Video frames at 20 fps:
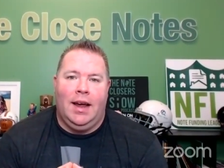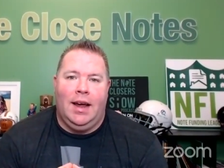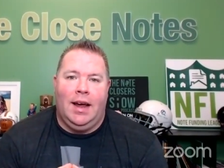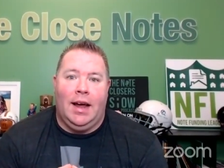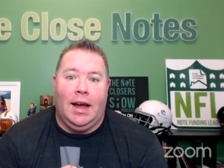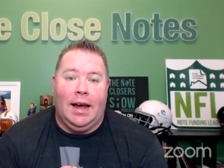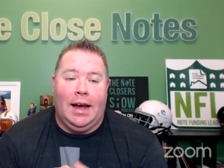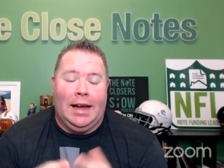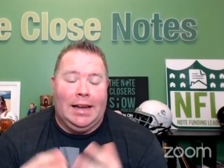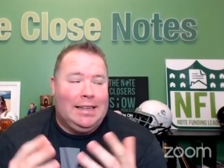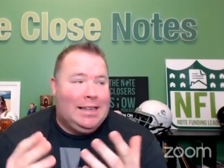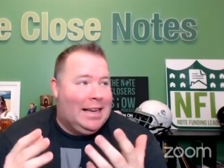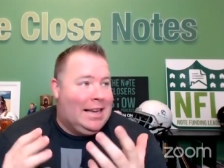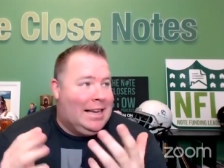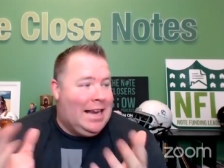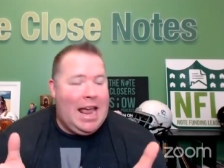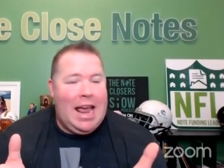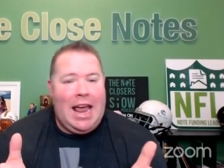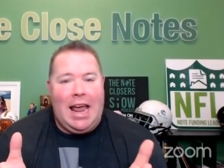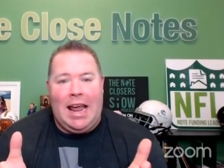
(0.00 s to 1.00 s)
Uh,
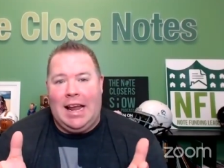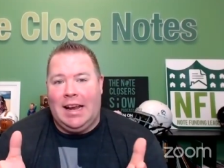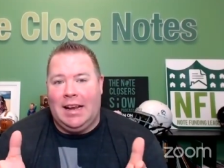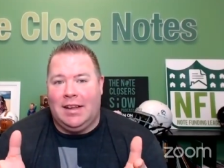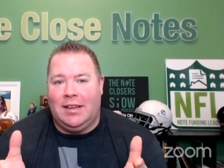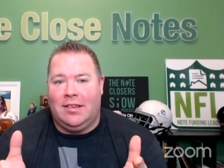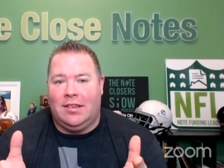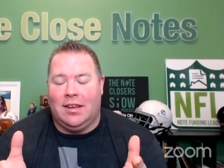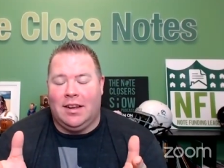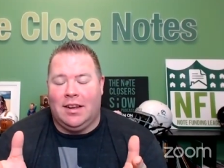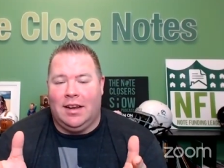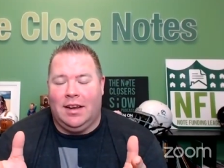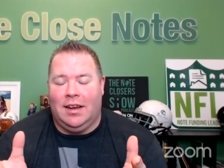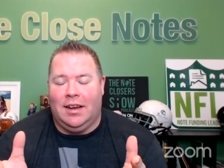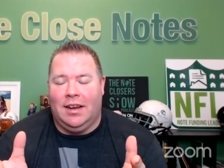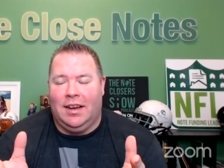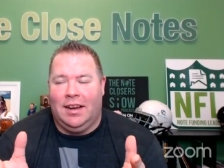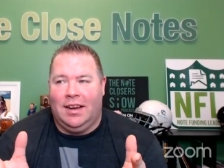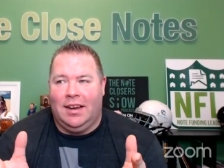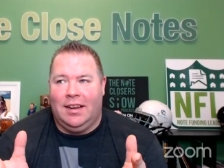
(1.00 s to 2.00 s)
today, it's
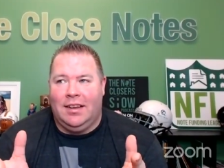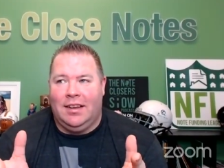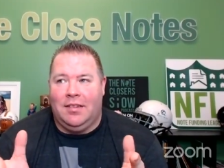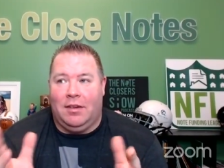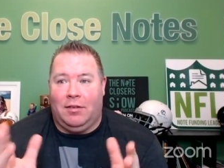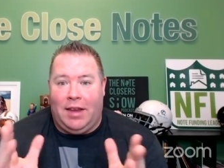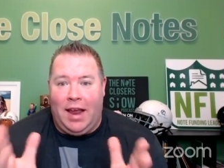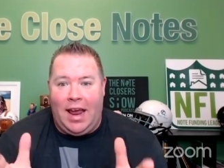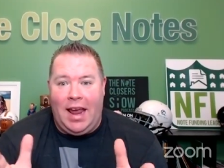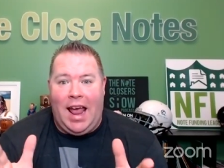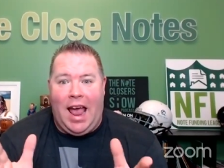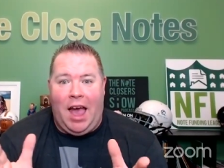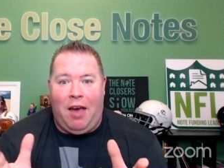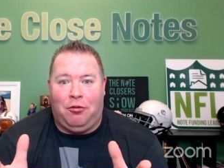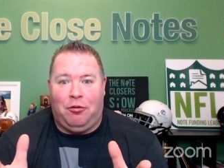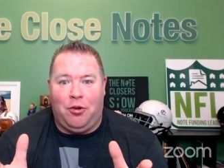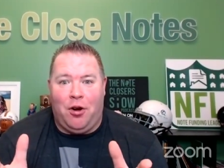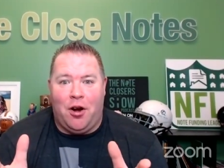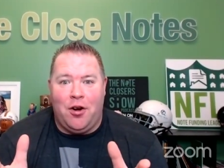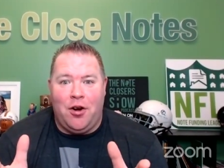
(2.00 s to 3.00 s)
uh, the day
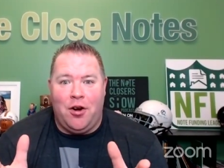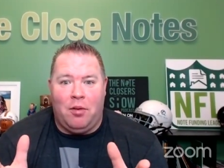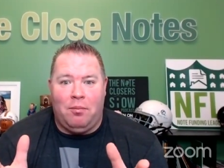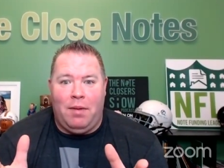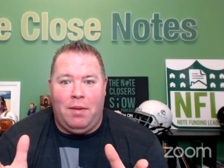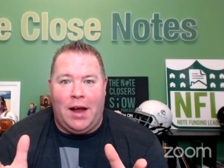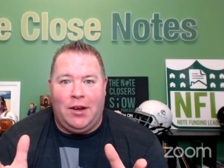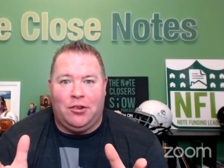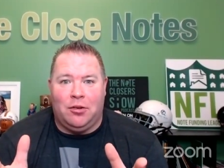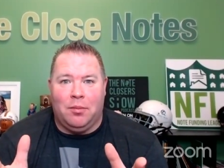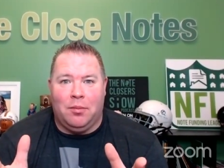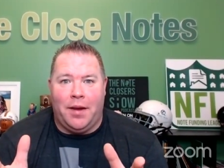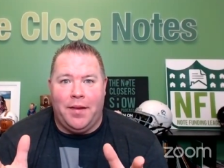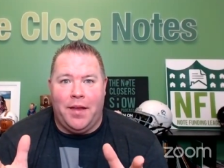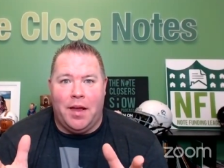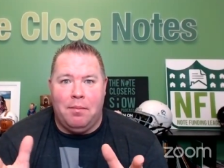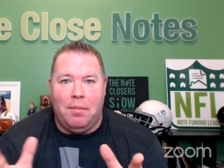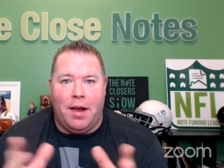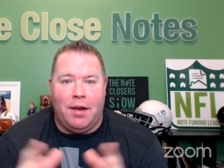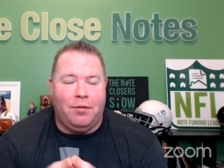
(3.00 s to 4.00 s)
after our Note Mastermind
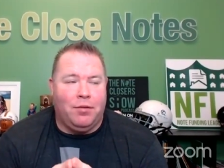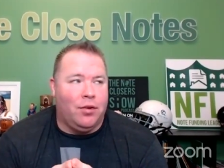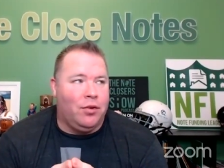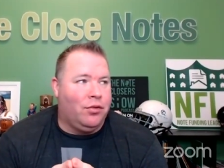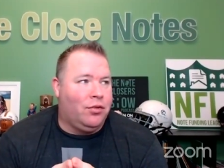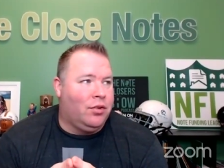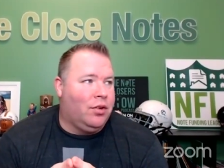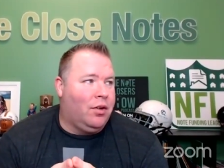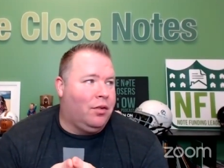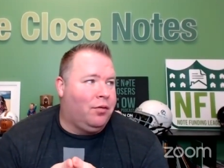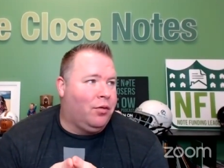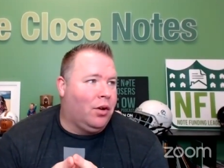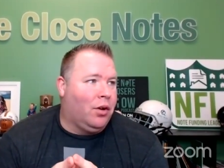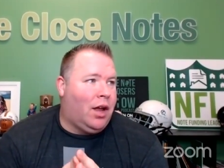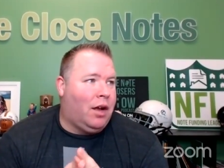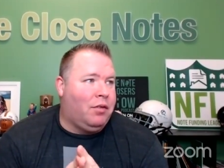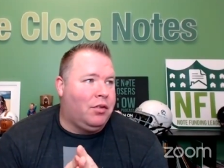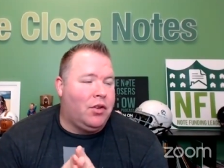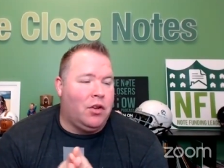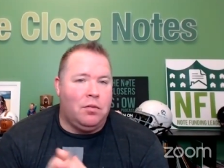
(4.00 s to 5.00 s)
that meant for for a
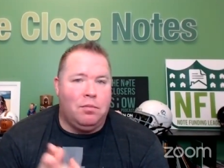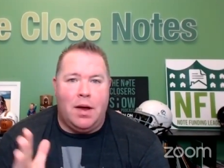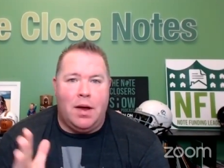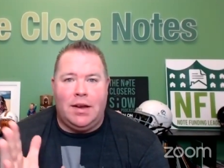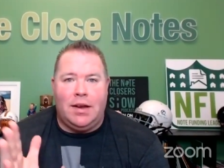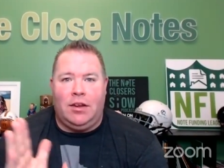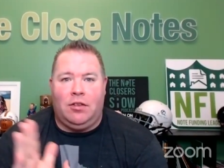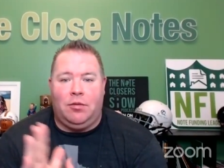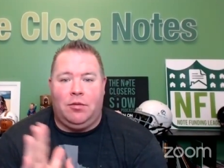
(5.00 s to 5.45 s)
lot of us, it's Monday.